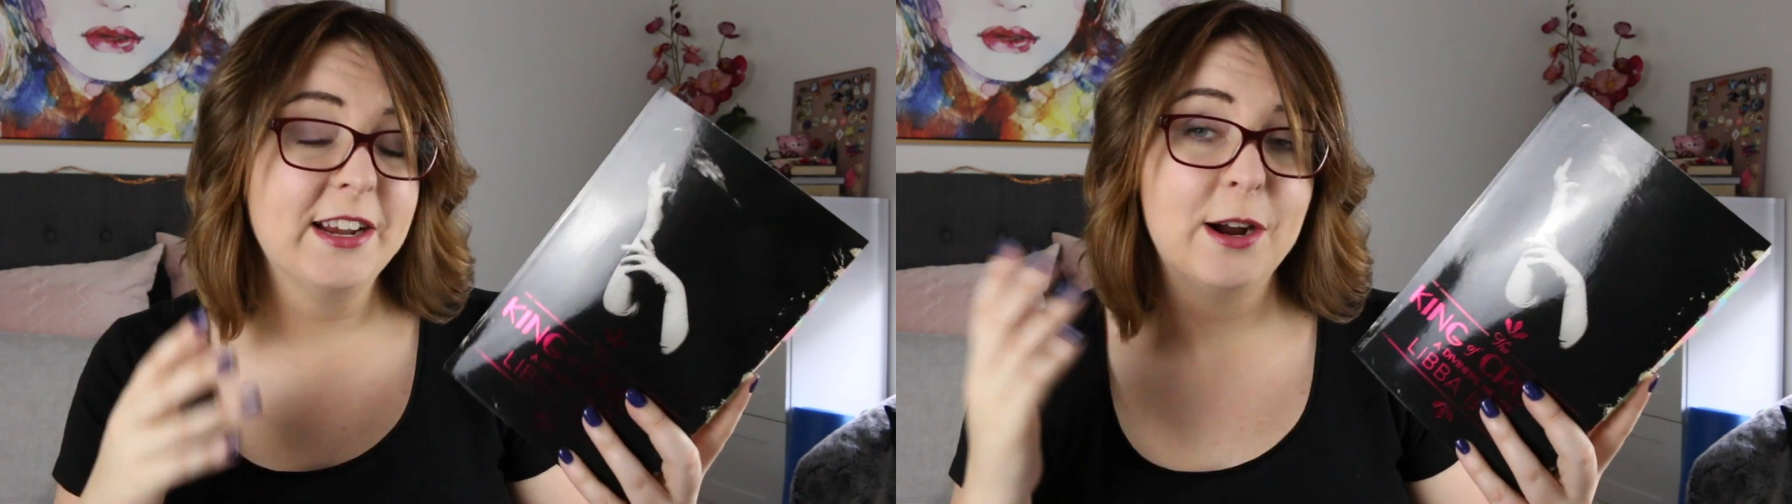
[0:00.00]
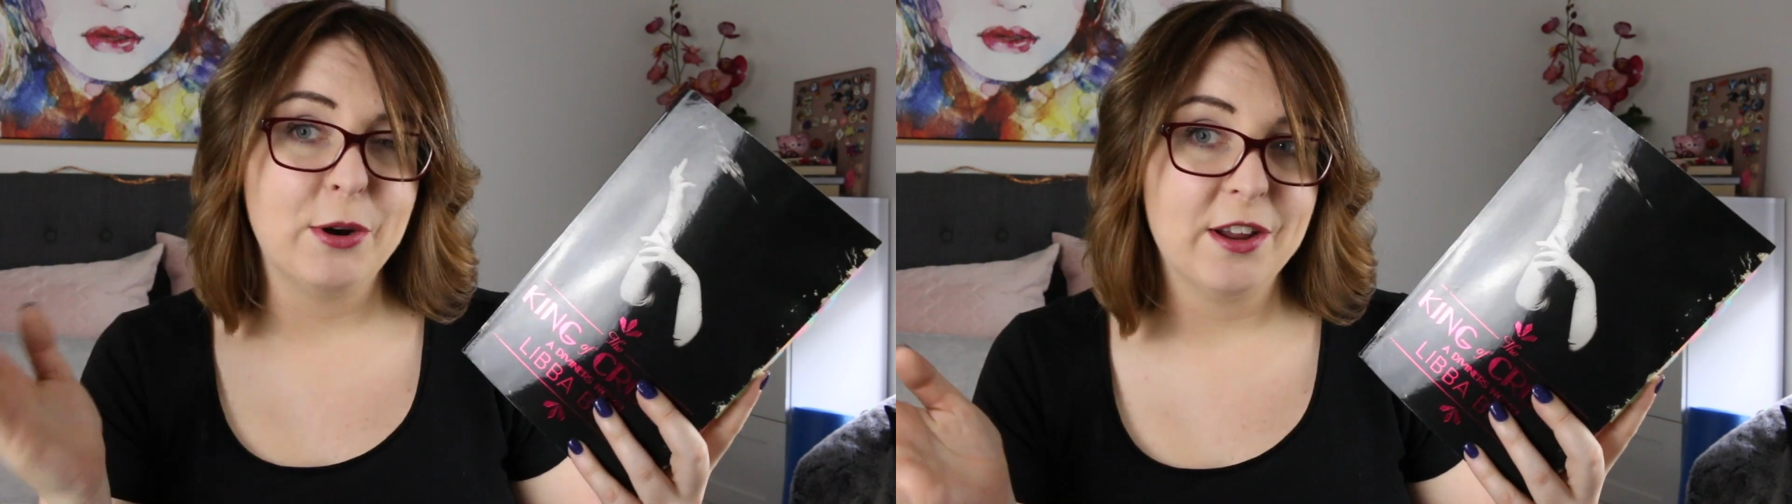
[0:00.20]

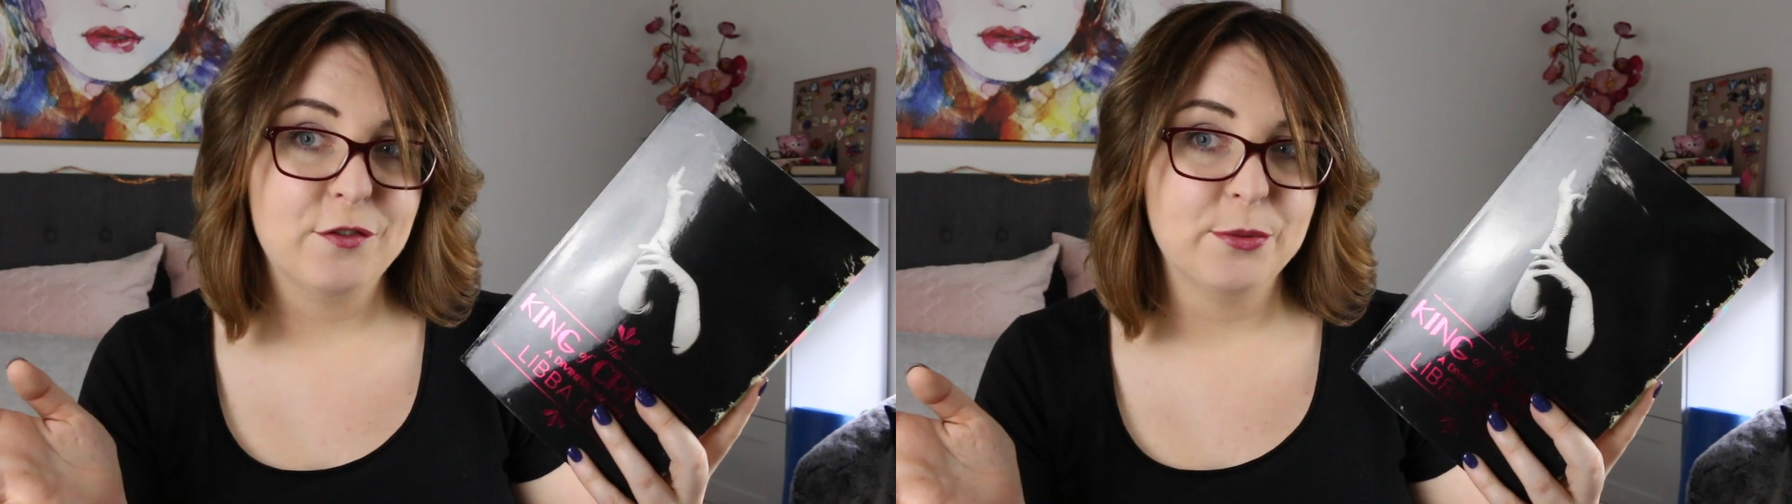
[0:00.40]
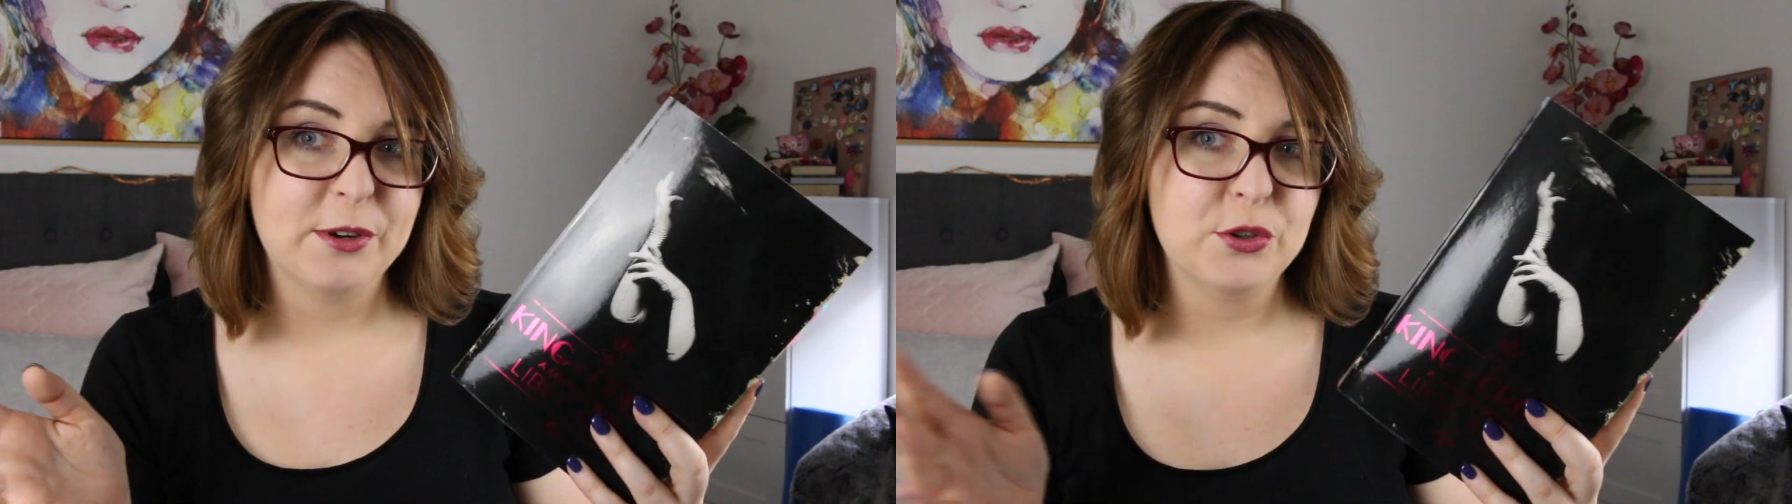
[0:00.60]
I won't give
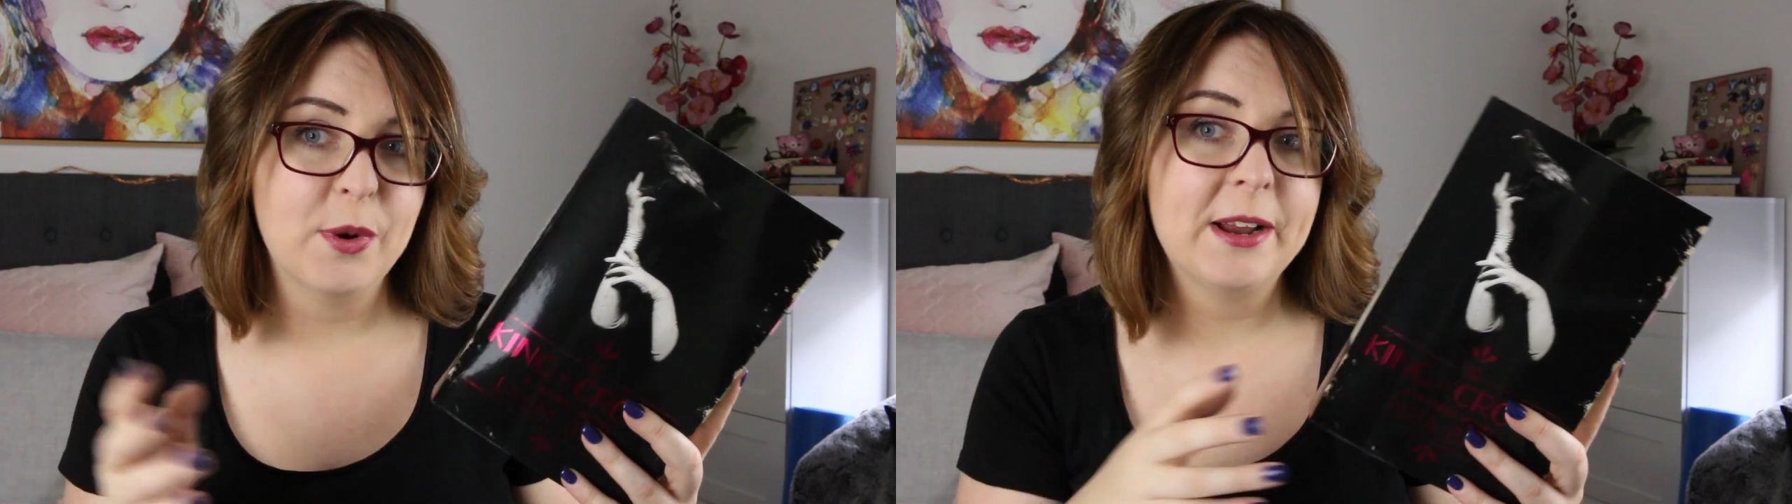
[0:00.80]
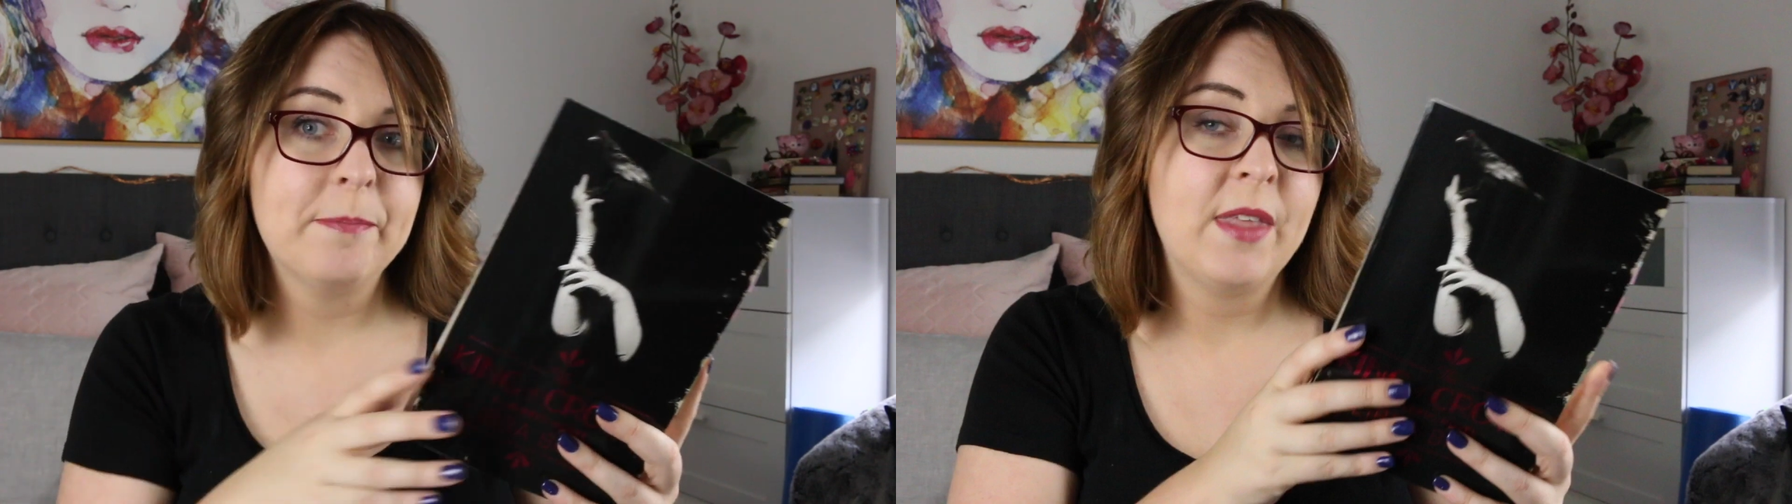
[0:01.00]
too much
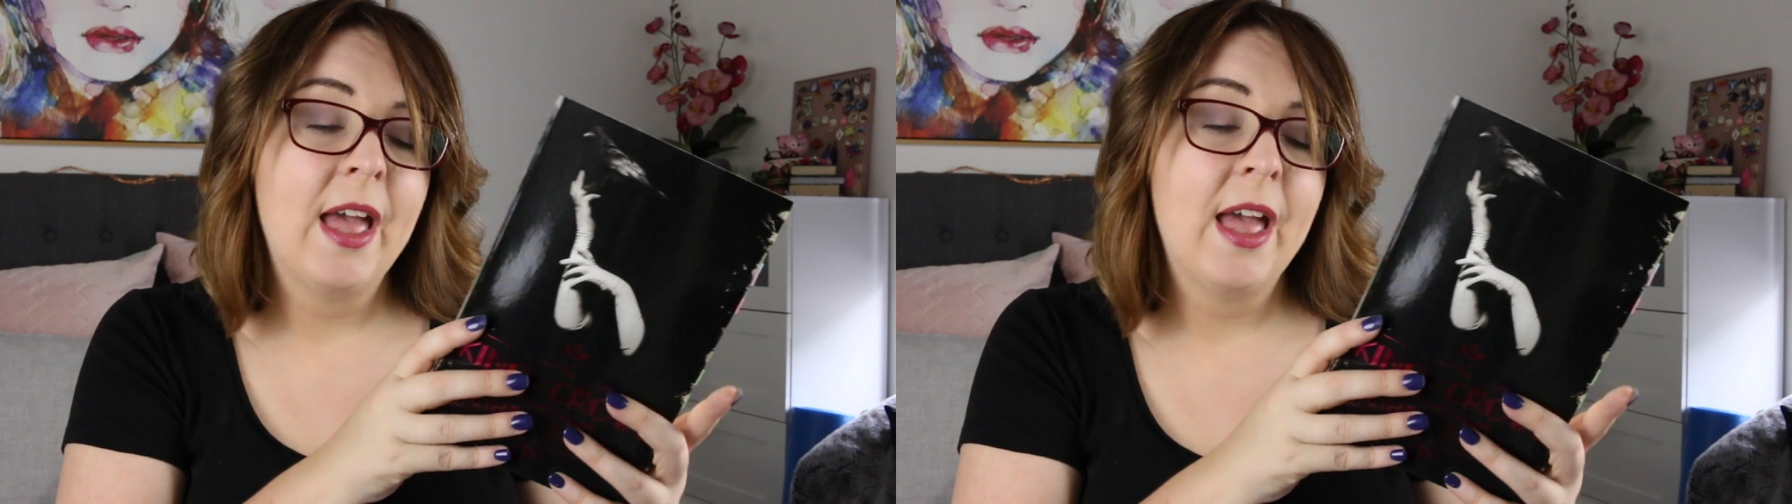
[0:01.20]
away.